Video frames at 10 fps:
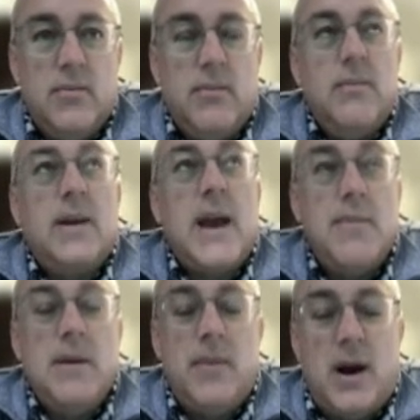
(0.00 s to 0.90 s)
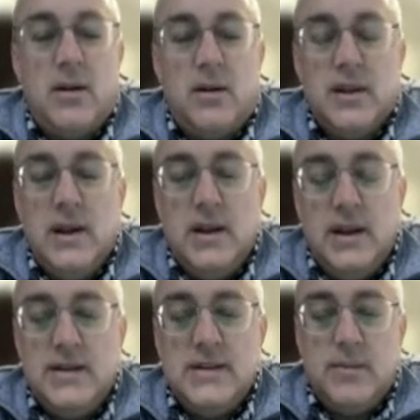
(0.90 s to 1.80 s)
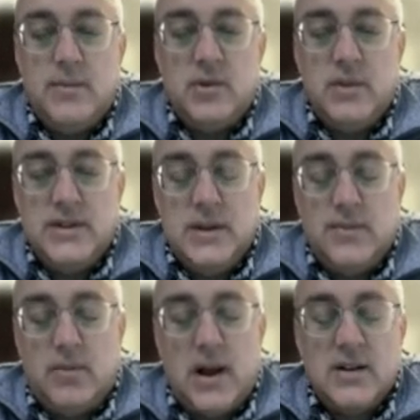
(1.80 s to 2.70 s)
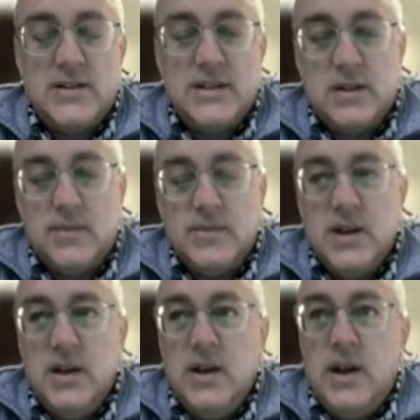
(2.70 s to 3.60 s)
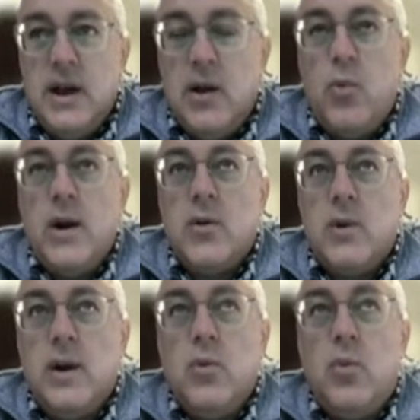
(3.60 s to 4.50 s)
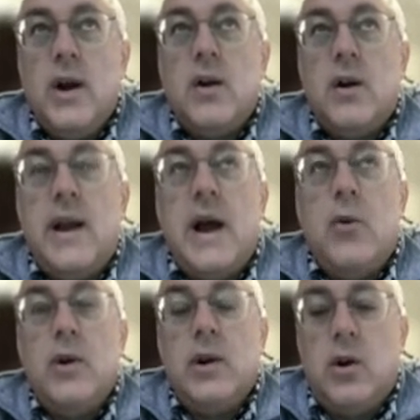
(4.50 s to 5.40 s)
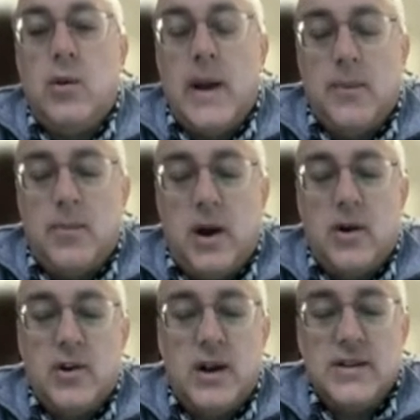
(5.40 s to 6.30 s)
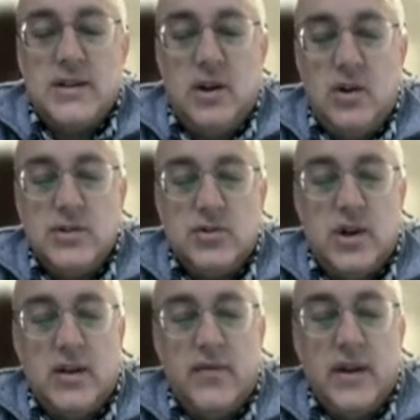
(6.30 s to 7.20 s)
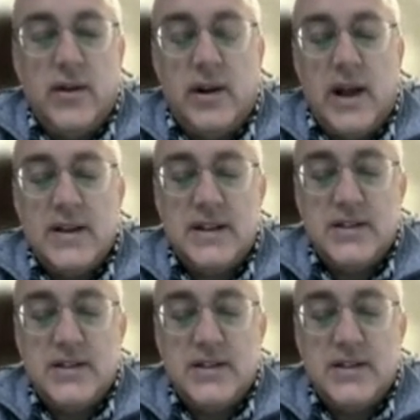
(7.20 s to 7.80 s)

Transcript: can be modeled in simple model systems, and where and how we go about prioritizing those and trying to figure out assays for